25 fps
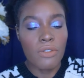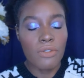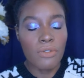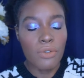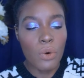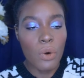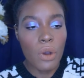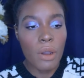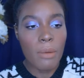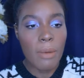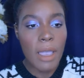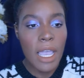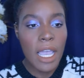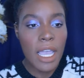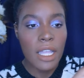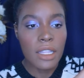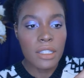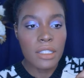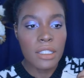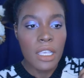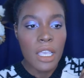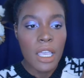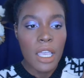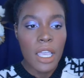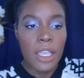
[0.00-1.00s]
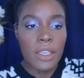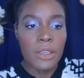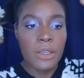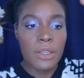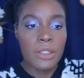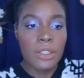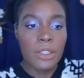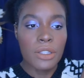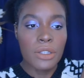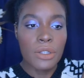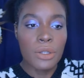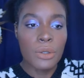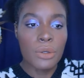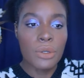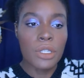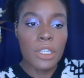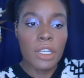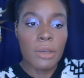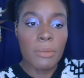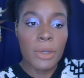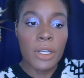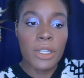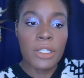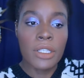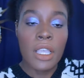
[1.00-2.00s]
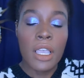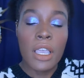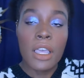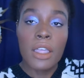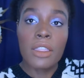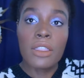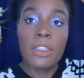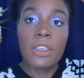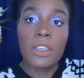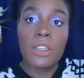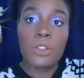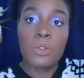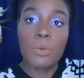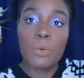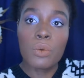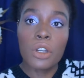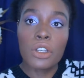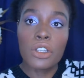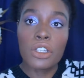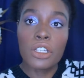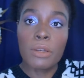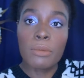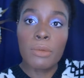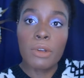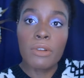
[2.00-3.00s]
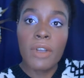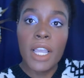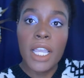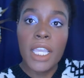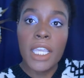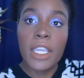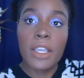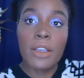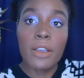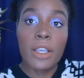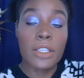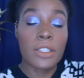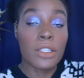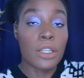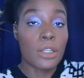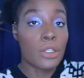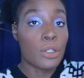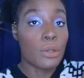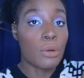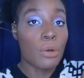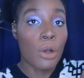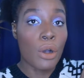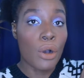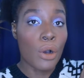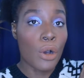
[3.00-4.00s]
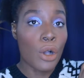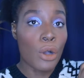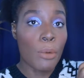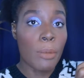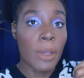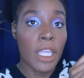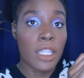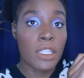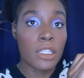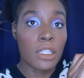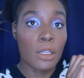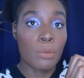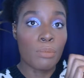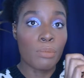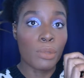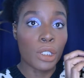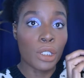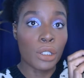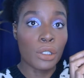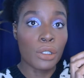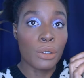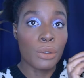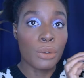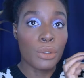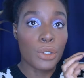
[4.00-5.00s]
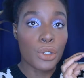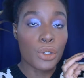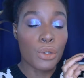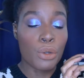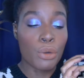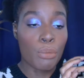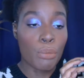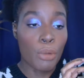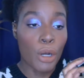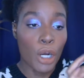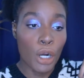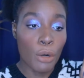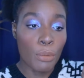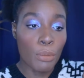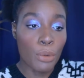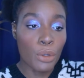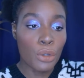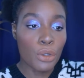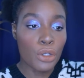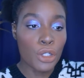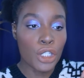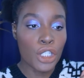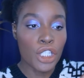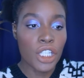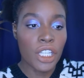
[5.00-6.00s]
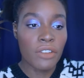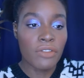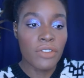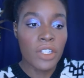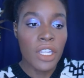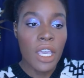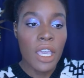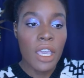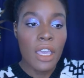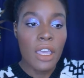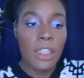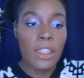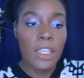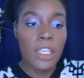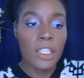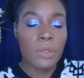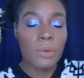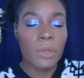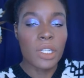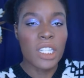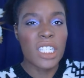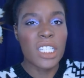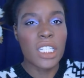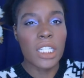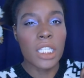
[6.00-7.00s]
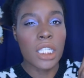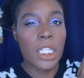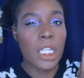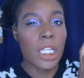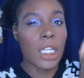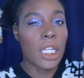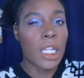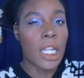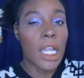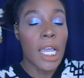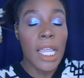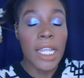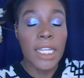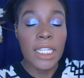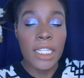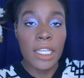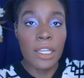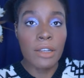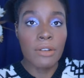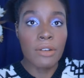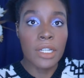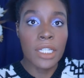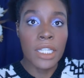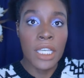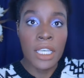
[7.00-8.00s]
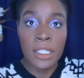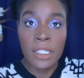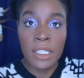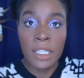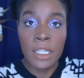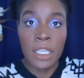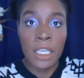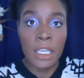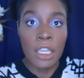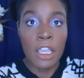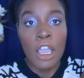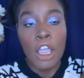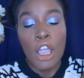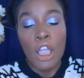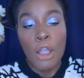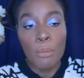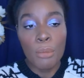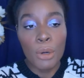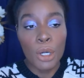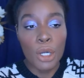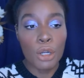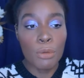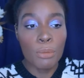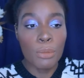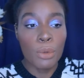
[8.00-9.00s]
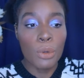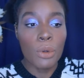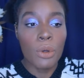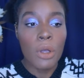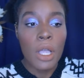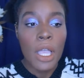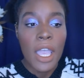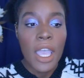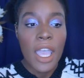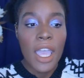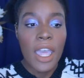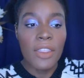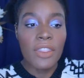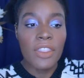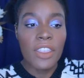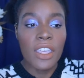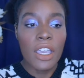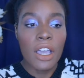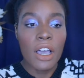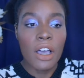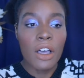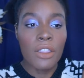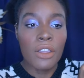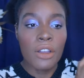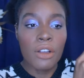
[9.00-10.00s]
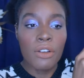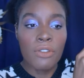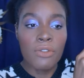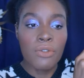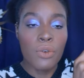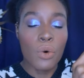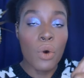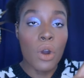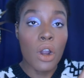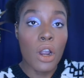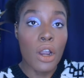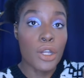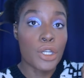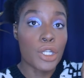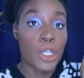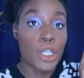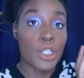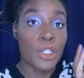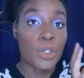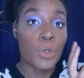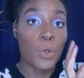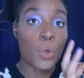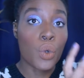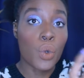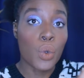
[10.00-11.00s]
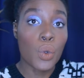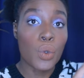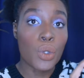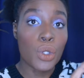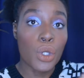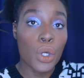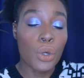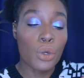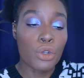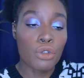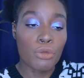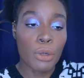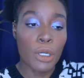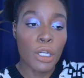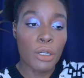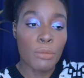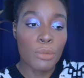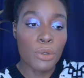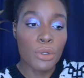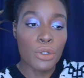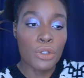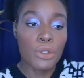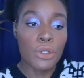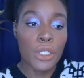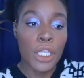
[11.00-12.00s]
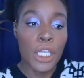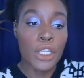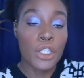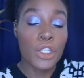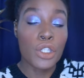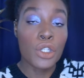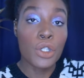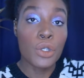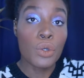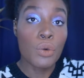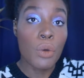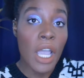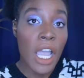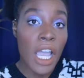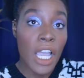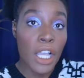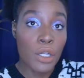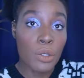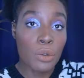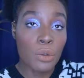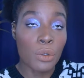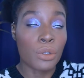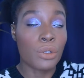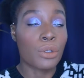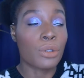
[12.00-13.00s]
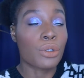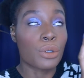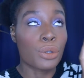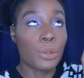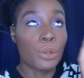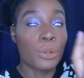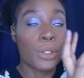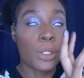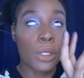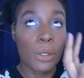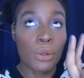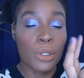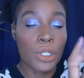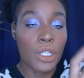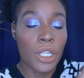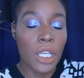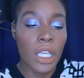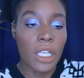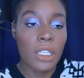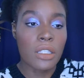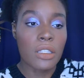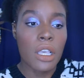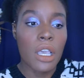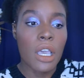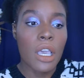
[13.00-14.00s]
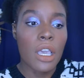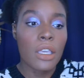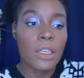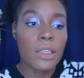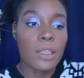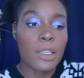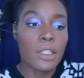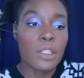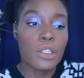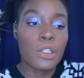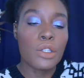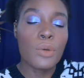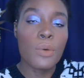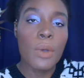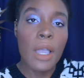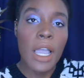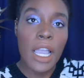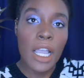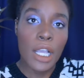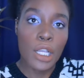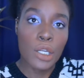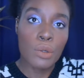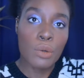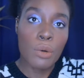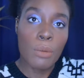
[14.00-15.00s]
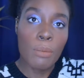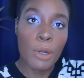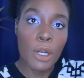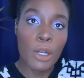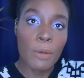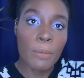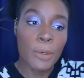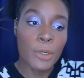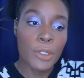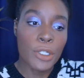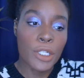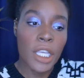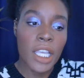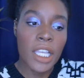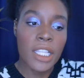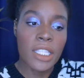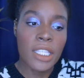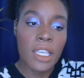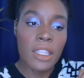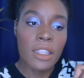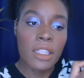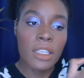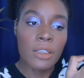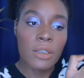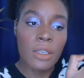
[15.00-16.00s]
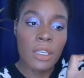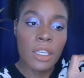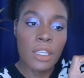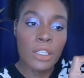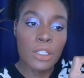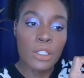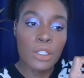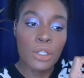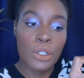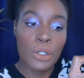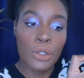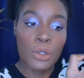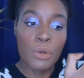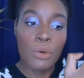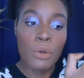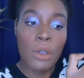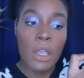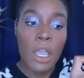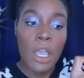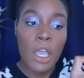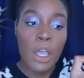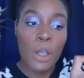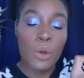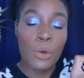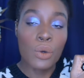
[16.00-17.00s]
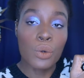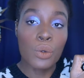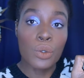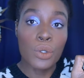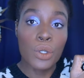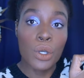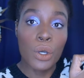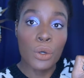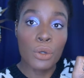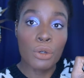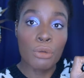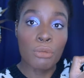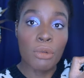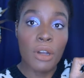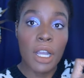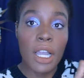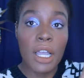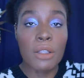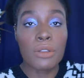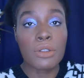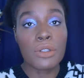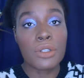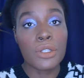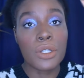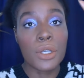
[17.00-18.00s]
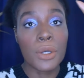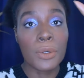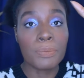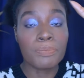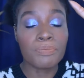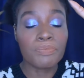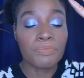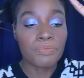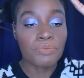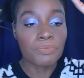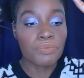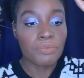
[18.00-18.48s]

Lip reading: four mattes, you get the 2 shimmers. This one shimmer right here is a duochrome. It's a blue to purple shift. This one is just a light iridescent-y purple. And the other 4 are just cool tone purples. You get 2 actual cool tone shades. You get 2 actual purple shades, and then you get 2 cool tone browns. So